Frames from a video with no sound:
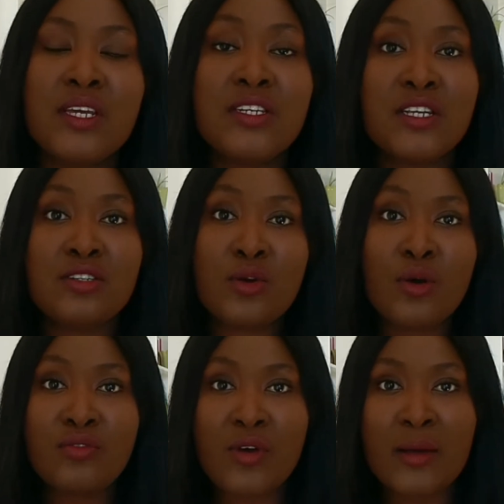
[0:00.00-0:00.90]
the
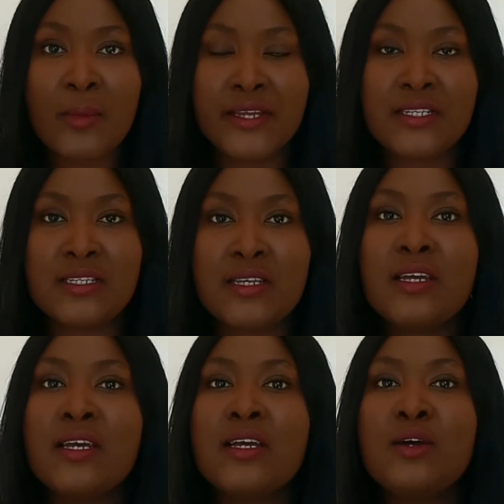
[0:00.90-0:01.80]
Agentur for Arbeit,
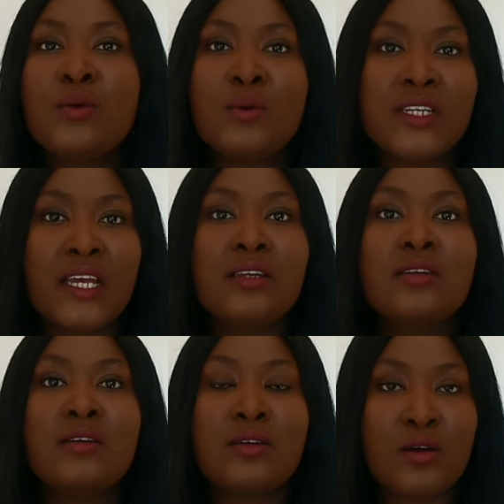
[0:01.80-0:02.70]
who
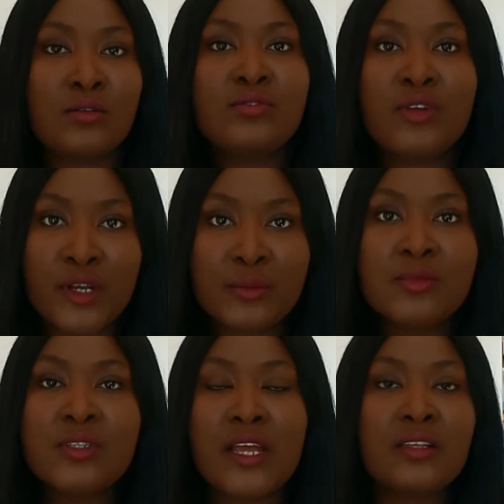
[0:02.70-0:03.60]
then
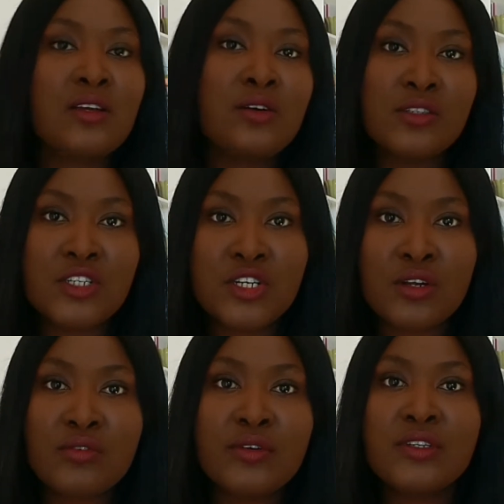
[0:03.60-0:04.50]
confirms like the
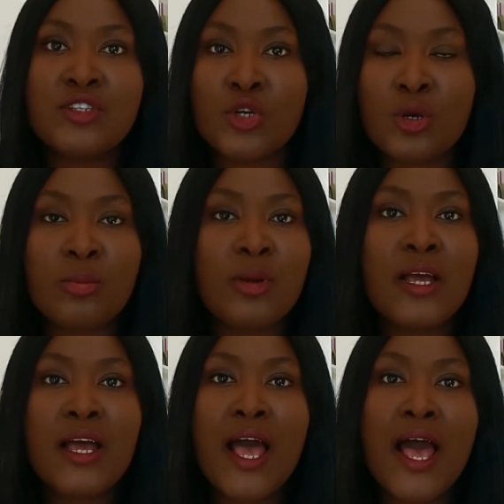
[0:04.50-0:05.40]
condition for the job
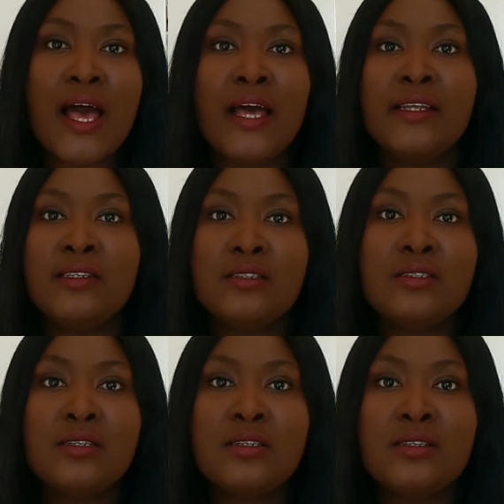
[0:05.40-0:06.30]

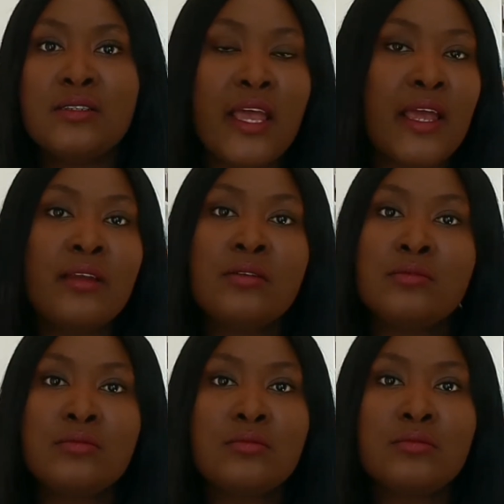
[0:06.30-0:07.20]
and
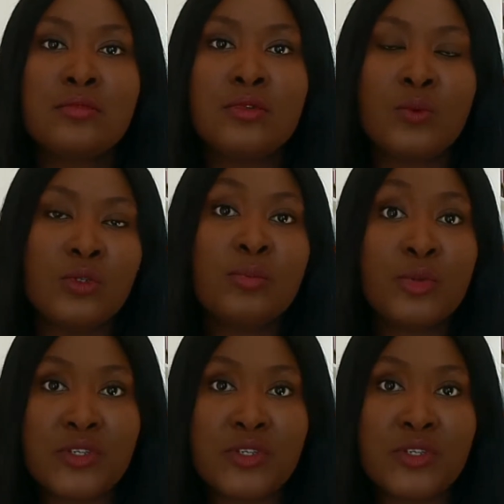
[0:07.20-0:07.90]
then would